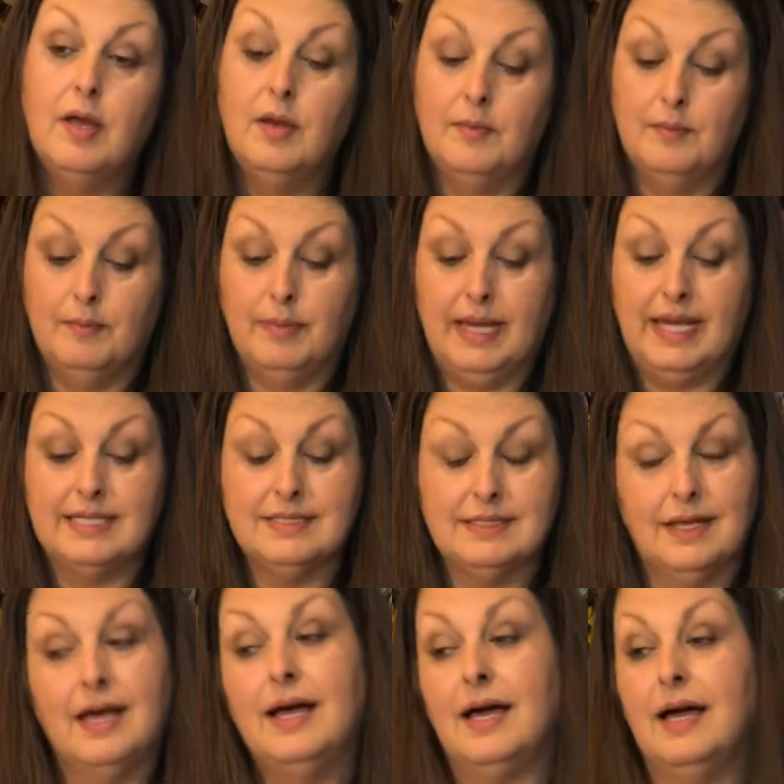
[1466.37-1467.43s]
But
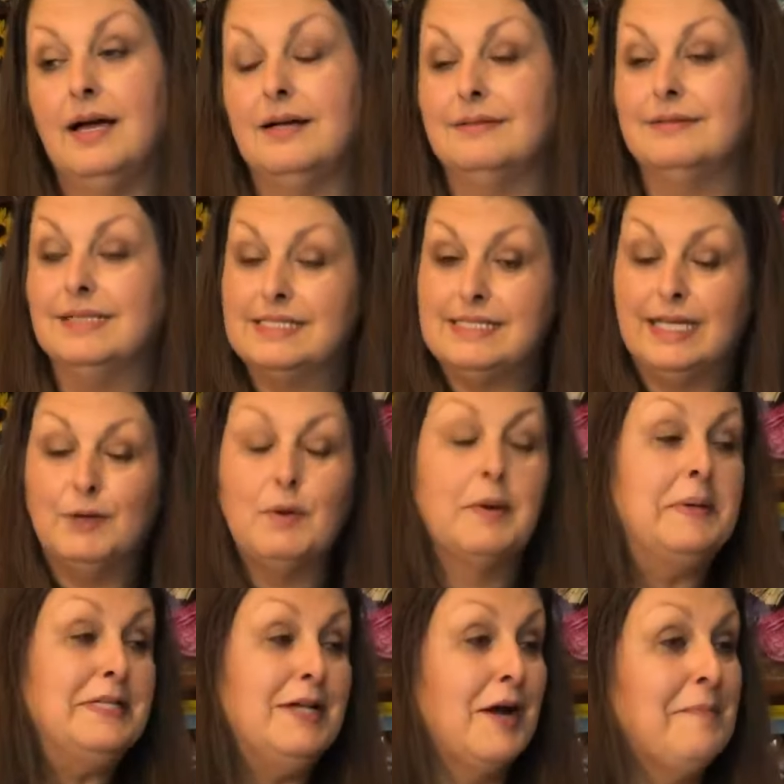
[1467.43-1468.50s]
let's see here. What can
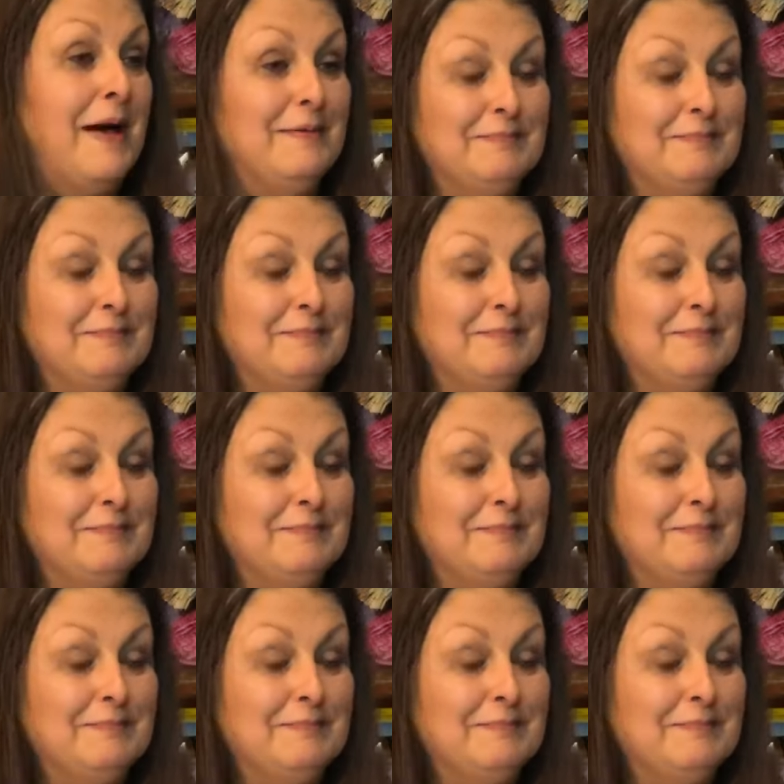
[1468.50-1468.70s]
we talk about?